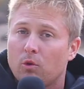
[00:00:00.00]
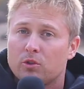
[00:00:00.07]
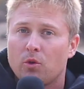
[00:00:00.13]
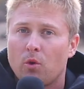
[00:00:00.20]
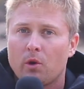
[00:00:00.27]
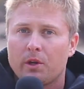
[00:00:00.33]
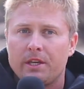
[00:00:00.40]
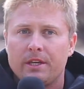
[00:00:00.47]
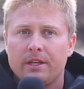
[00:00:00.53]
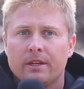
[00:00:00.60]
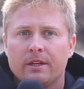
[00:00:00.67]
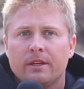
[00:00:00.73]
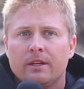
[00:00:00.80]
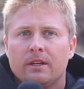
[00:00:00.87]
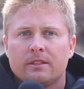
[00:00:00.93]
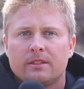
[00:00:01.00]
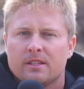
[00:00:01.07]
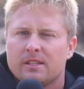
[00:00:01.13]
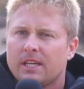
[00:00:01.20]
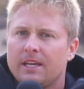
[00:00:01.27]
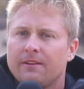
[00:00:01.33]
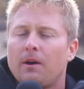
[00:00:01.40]
More torquey.
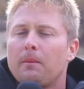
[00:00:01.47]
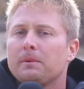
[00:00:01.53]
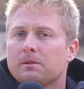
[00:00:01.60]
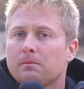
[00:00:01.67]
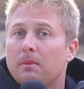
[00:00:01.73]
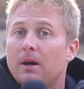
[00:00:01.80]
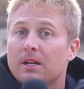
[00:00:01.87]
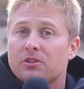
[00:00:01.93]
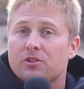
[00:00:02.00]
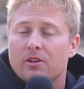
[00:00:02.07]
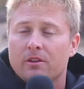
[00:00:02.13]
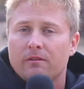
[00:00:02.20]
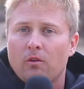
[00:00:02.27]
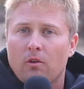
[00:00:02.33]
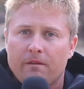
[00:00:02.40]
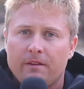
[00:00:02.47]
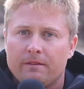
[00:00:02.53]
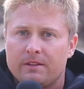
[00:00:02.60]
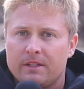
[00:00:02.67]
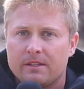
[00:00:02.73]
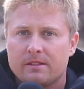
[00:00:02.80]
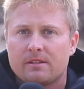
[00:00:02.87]
Doesn't give up as much to the
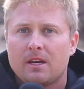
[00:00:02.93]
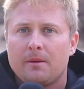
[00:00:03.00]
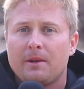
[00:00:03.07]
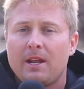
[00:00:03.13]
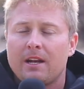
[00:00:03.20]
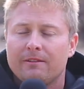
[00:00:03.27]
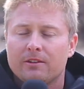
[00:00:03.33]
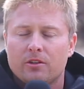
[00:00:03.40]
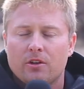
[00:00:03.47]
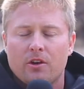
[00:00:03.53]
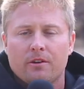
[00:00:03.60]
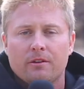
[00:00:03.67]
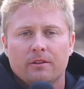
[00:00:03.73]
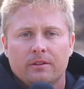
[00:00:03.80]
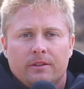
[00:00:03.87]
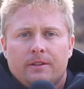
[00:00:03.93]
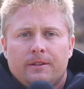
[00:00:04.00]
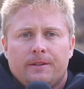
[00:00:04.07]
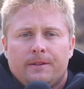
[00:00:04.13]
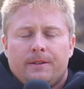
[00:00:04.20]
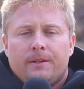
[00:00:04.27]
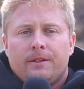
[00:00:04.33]
450s coming out of a turn.
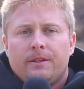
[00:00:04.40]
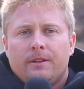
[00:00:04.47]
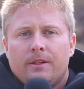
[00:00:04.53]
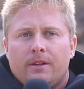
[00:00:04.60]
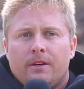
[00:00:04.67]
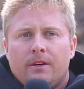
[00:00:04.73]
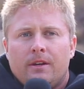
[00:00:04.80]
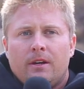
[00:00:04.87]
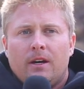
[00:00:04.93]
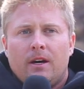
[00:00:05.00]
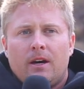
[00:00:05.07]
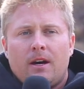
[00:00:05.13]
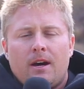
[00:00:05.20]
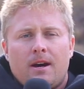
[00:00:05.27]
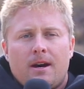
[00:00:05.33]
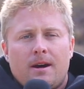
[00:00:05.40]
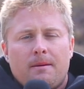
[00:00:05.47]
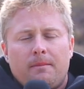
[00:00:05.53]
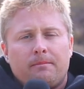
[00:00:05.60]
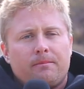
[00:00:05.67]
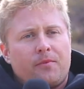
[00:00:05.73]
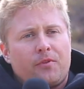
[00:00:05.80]

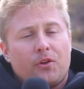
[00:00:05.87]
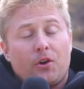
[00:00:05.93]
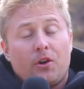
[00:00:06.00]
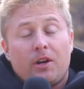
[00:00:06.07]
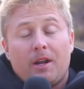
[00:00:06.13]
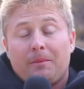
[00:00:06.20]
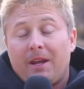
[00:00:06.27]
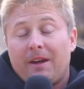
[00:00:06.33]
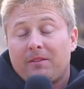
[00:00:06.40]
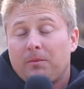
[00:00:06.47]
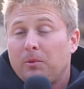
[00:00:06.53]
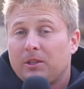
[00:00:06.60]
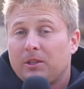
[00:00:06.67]
Um, third, I'm going to have to